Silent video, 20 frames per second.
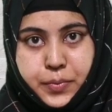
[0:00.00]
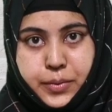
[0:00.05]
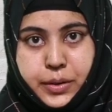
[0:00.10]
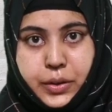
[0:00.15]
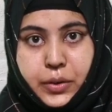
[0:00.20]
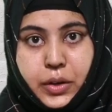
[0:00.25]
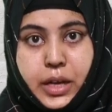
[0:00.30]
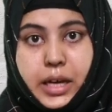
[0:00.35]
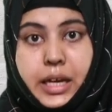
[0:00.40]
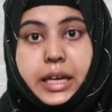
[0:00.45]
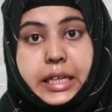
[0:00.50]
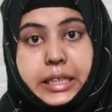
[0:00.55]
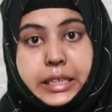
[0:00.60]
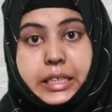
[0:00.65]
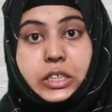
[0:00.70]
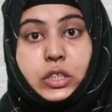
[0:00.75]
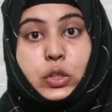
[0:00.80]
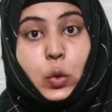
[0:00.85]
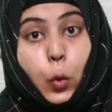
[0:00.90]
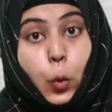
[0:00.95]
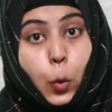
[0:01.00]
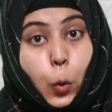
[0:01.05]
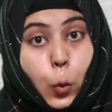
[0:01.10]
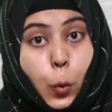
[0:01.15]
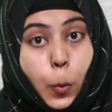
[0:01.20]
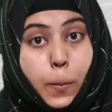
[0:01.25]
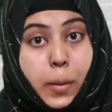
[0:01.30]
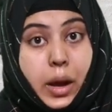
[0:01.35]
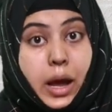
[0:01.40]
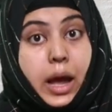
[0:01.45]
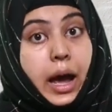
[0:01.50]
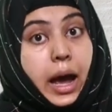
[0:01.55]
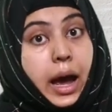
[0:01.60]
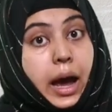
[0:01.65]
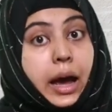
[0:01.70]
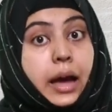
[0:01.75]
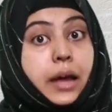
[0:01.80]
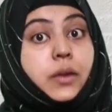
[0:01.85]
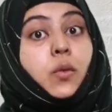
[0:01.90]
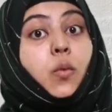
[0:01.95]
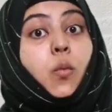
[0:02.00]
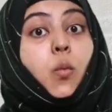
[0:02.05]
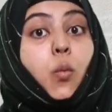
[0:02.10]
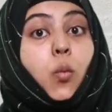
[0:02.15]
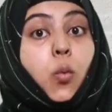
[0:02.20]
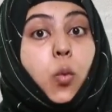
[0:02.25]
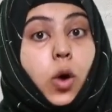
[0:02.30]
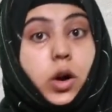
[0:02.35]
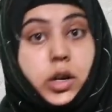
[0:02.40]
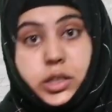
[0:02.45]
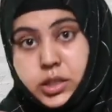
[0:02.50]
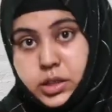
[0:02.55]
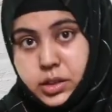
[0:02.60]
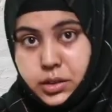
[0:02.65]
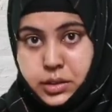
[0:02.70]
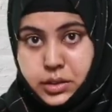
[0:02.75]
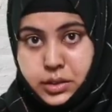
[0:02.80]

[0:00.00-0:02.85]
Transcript: Okay, it is whom and what.